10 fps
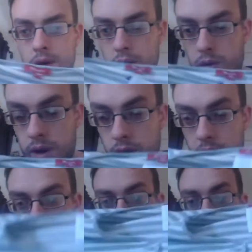20
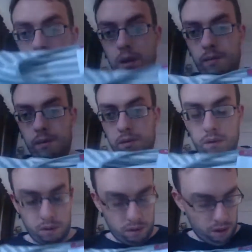quid, you reckon?
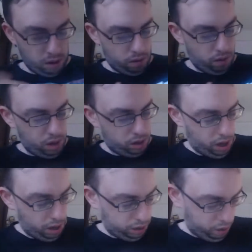It's only a
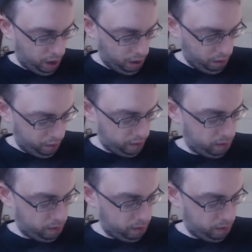size 12.